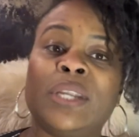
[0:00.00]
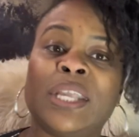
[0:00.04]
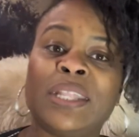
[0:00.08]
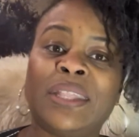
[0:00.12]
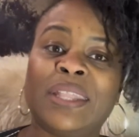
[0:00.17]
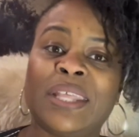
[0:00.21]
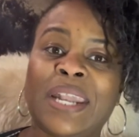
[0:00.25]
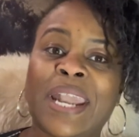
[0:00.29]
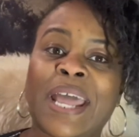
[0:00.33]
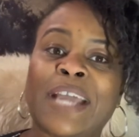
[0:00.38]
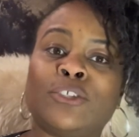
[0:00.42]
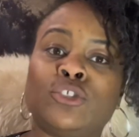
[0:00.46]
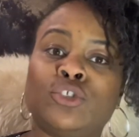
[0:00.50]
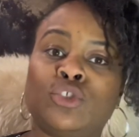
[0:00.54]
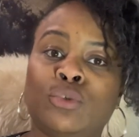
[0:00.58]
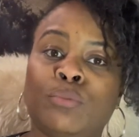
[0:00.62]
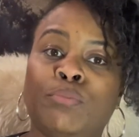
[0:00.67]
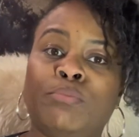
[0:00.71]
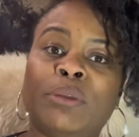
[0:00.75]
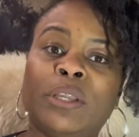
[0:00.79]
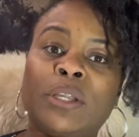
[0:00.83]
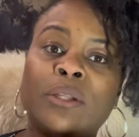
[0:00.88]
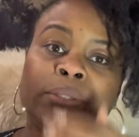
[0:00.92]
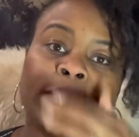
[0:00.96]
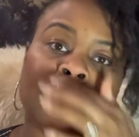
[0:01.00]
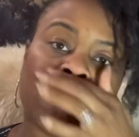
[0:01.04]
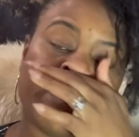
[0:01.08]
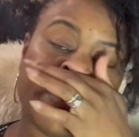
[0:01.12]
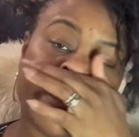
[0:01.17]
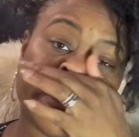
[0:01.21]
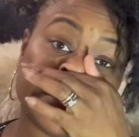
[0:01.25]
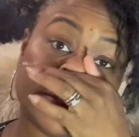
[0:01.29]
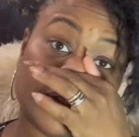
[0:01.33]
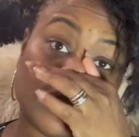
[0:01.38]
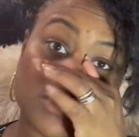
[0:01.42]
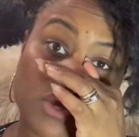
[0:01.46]
And then as you build
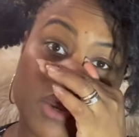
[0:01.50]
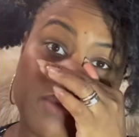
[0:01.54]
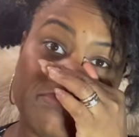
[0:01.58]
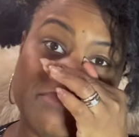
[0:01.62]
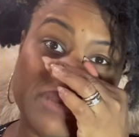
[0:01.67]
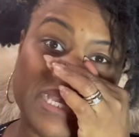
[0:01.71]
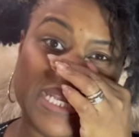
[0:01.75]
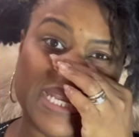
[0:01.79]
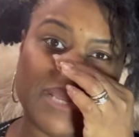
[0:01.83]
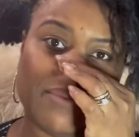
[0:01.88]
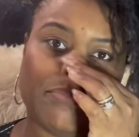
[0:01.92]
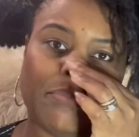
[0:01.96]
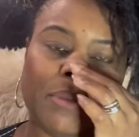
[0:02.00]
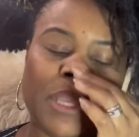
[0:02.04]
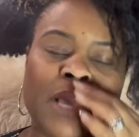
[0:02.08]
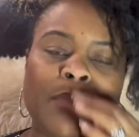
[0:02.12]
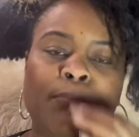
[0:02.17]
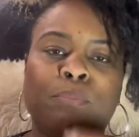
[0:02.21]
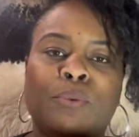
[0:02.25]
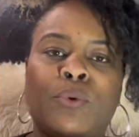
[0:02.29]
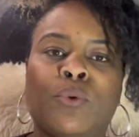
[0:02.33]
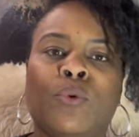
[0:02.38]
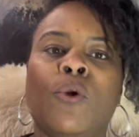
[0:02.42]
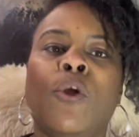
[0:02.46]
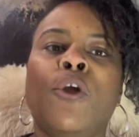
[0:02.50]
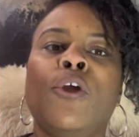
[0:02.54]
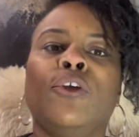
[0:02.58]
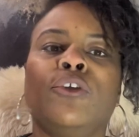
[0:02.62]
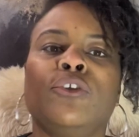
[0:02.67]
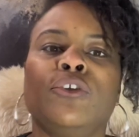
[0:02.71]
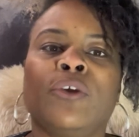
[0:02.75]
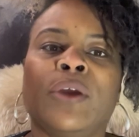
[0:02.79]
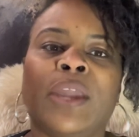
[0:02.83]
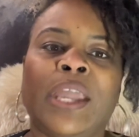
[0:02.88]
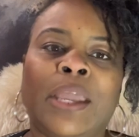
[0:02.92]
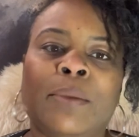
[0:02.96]
up and start meeting people,
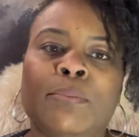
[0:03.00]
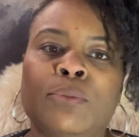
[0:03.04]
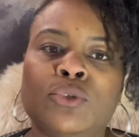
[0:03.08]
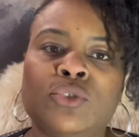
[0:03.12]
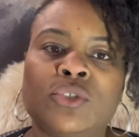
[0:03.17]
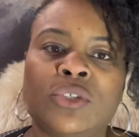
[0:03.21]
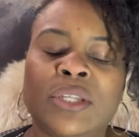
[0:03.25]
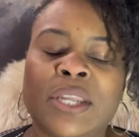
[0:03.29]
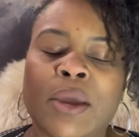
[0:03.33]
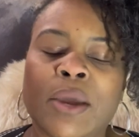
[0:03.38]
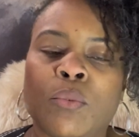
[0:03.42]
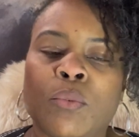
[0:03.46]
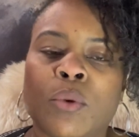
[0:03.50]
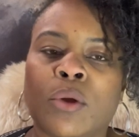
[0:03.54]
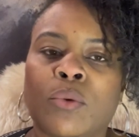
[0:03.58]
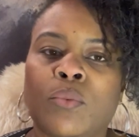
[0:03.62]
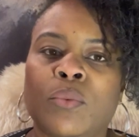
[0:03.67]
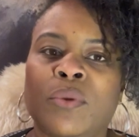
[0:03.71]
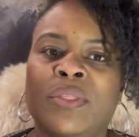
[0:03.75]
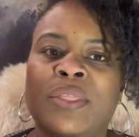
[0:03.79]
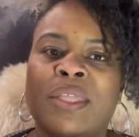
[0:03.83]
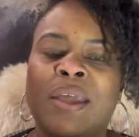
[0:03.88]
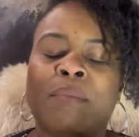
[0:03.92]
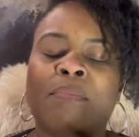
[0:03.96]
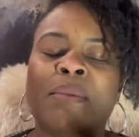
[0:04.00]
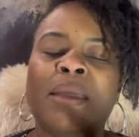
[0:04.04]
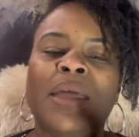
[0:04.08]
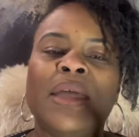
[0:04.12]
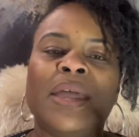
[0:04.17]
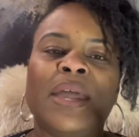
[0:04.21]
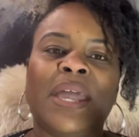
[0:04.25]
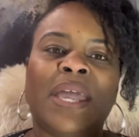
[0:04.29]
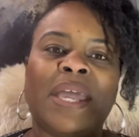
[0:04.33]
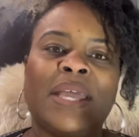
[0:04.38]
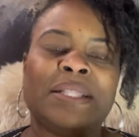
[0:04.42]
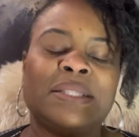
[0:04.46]
you're able to network with them
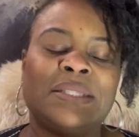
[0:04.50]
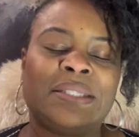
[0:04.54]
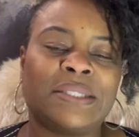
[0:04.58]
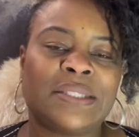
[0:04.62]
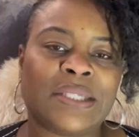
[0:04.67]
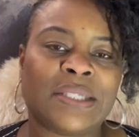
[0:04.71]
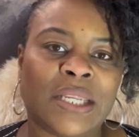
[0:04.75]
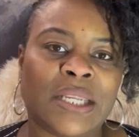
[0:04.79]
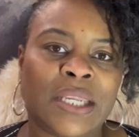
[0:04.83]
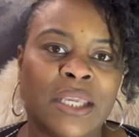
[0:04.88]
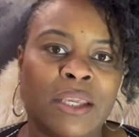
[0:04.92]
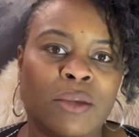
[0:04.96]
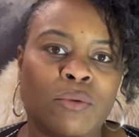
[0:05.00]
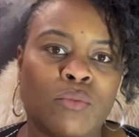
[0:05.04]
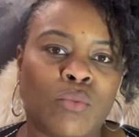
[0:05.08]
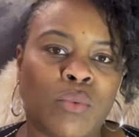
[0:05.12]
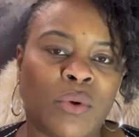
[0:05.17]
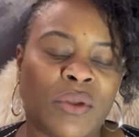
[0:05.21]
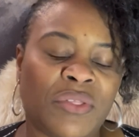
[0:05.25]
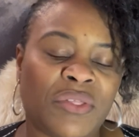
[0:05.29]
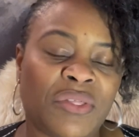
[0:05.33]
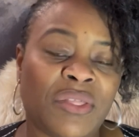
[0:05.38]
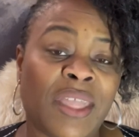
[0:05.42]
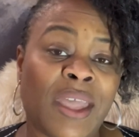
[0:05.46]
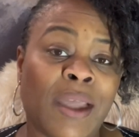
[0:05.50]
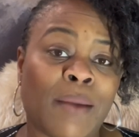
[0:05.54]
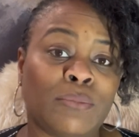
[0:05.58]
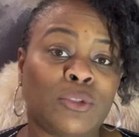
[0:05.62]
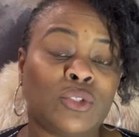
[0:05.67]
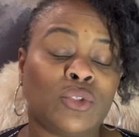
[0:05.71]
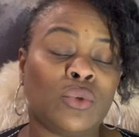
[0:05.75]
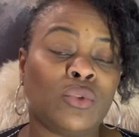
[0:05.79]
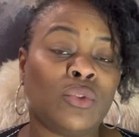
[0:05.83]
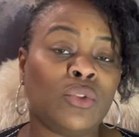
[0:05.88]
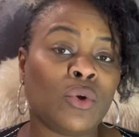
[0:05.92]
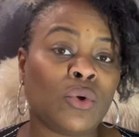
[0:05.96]
and study with them.
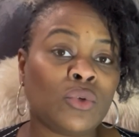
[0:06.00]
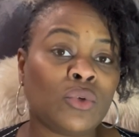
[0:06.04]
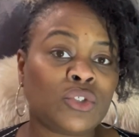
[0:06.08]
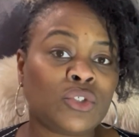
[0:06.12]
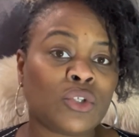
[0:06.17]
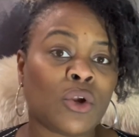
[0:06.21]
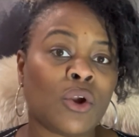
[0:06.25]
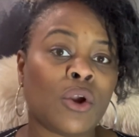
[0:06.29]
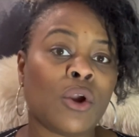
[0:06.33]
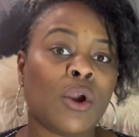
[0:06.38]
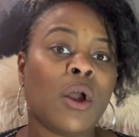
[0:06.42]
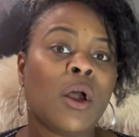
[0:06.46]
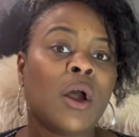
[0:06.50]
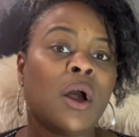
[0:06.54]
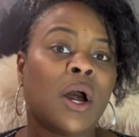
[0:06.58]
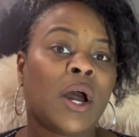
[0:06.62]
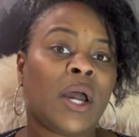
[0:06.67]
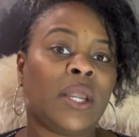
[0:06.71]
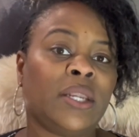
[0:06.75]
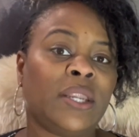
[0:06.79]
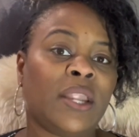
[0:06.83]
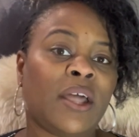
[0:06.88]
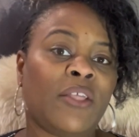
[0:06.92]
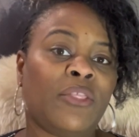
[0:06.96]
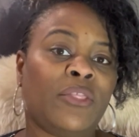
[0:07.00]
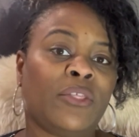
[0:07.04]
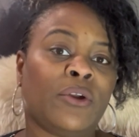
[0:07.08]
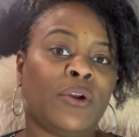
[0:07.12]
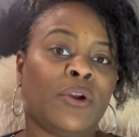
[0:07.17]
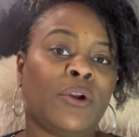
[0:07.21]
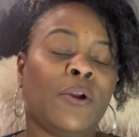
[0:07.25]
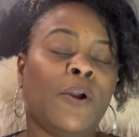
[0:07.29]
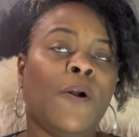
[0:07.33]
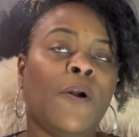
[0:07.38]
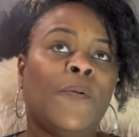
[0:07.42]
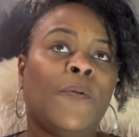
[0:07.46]
So those are
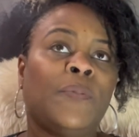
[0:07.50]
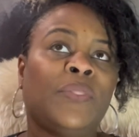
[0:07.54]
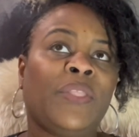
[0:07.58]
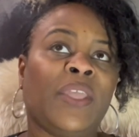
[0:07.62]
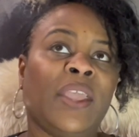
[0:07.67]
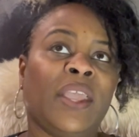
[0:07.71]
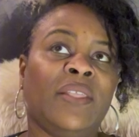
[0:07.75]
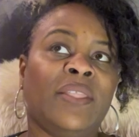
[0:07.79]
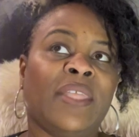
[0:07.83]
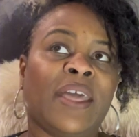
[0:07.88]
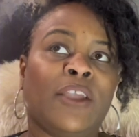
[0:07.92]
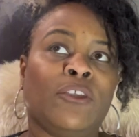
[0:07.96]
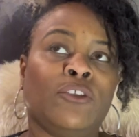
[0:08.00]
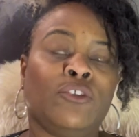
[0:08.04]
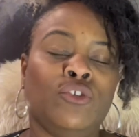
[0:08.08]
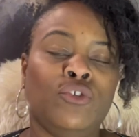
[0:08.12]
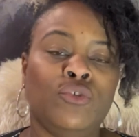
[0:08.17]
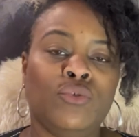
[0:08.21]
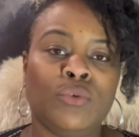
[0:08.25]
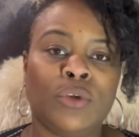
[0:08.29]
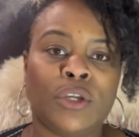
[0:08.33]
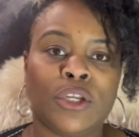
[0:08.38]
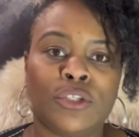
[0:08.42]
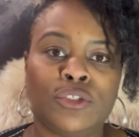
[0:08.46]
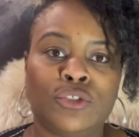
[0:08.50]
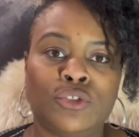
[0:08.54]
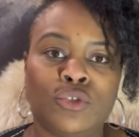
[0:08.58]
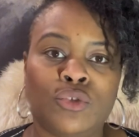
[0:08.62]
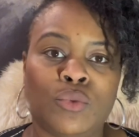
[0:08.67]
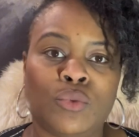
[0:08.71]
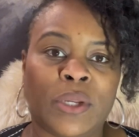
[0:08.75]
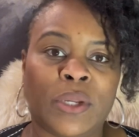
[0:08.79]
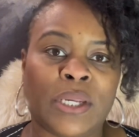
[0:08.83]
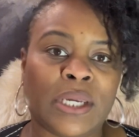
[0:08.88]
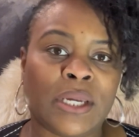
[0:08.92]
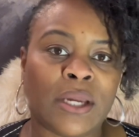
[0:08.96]
another thing that you can
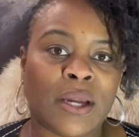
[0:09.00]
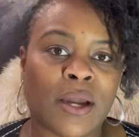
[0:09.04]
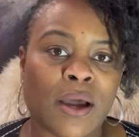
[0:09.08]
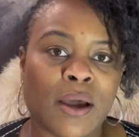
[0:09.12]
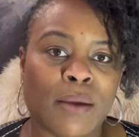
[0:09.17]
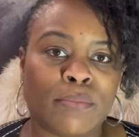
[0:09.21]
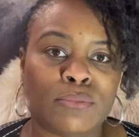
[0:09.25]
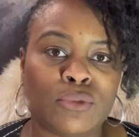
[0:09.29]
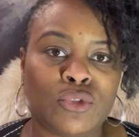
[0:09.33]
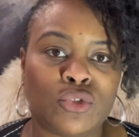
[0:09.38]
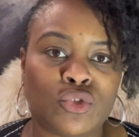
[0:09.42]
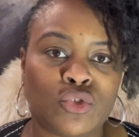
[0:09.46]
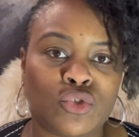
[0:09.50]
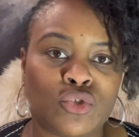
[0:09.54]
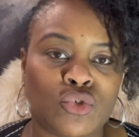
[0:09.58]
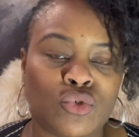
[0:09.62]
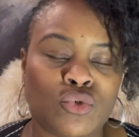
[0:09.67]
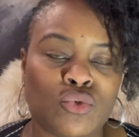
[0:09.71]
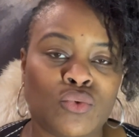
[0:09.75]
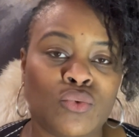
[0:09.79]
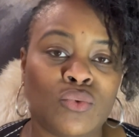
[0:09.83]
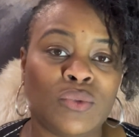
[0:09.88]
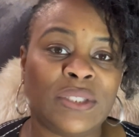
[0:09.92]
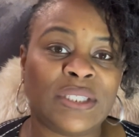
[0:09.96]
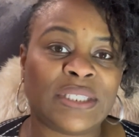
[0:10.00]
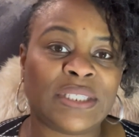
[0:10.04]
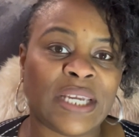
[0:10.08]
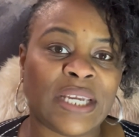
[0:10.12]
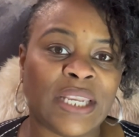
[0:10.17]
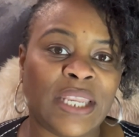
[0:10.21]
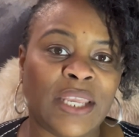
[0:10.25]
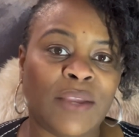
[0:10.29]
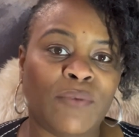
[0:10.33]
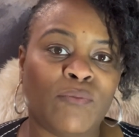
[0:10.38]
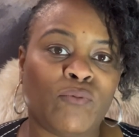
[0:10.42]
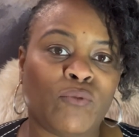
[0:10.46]
do when it comes to
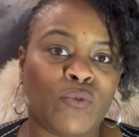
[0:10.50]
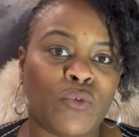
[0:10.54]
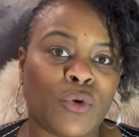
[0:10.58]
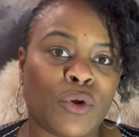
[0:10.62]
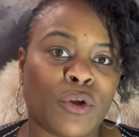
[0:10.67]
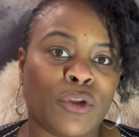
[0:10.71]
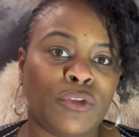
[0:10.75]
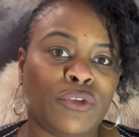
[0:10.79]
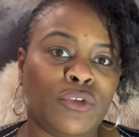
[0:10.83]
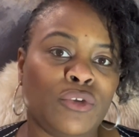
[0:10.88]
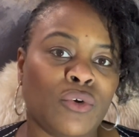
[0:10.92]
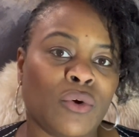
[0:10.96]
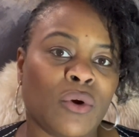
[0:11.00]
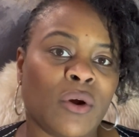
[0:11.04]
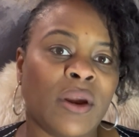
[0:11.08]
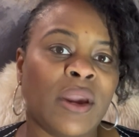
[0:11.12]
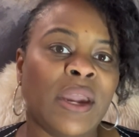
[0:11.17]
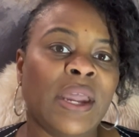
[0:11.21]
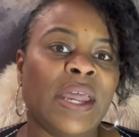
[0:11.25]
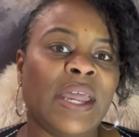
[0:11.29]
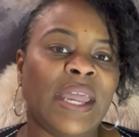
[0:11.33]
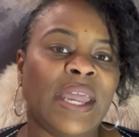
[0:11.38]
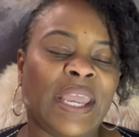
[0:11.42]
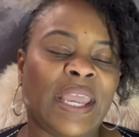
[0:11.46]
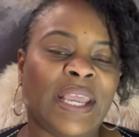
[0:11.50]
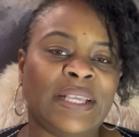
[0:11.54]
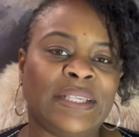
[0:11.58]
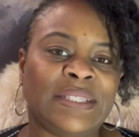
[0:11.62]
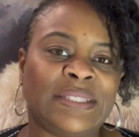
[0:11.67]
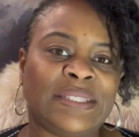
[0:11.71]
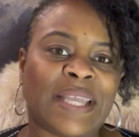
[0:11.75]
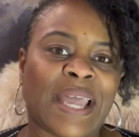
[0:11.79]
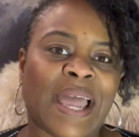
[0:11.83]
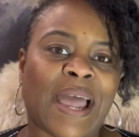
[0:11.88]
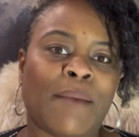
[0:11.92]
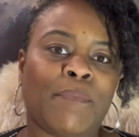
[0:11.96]
studying for your
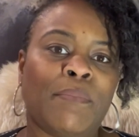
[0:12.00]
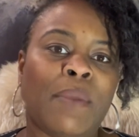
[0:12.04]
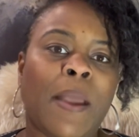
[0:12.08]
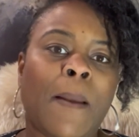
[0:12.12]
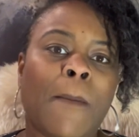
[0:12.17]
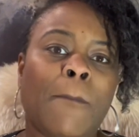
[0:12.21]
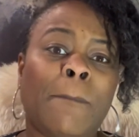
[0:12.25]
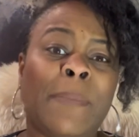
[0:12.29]
exam.